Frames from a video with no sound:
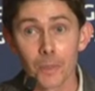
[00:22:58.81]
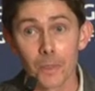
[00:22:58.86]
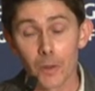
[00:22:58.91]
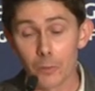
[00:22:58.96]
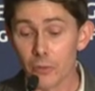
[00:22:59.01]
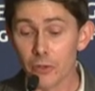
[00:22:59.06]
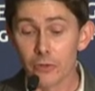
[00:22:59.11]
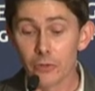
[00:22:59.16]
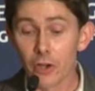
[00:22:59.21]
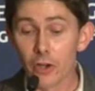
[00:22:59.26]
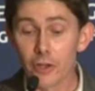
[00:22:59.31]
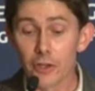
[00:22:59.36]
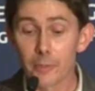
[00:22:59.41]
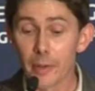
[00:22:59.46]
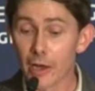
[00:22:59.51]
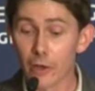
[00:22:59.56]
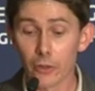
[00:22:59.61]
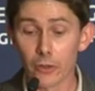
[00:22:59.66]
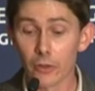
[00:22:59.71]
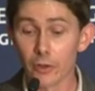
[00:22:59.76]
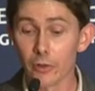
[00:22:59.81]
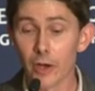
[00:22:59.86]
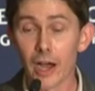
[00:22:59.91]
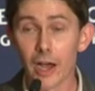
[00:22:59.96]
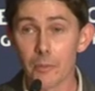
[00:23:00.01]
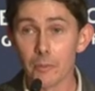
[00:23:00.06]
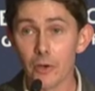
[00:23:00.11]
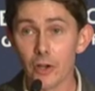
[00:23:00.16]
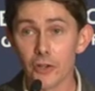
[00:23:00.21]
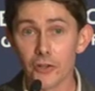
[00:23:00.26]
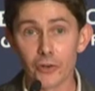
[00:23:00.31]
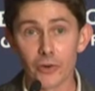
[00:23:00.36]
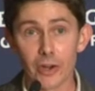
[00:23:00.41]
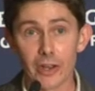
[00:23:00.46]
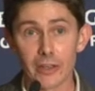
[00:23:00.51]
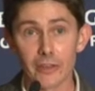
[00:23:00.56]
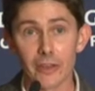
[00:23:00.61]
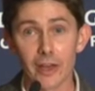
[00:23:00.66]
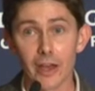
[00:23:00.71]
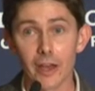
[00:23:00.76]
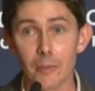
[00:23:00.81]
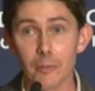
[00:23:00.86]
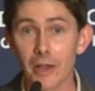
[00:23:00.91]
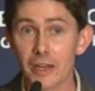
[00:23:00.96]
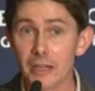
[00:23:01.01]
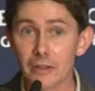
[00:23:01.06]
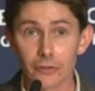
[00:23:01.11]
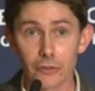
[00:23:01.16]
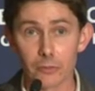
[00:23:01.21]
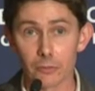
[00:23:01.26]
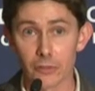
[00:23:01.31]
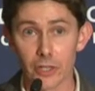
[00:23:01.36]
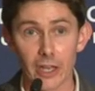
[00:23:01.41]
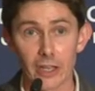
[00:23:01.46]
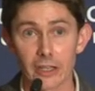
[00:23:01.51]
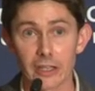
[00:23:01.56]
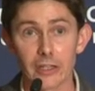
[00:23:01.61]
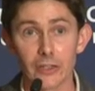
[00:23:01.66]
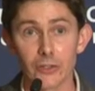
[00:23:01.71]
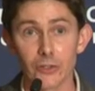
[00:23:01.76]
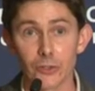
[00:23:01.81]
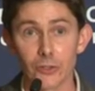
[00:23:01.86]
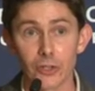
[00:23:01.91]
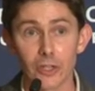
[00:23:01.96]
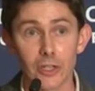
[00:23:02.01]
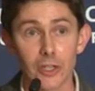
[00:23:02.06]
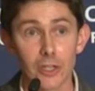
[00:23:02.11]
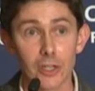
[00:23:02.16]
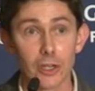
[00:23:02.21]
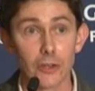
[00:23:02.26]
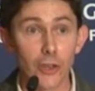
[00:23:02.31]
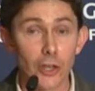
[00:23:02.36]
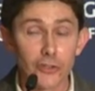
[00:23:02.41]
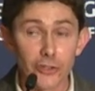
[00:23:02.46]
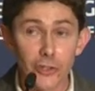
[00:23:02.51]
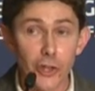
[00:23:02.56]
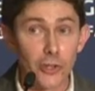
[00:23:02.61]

I mean, you've heard about the high murder rate there. Many of them get killed, and those who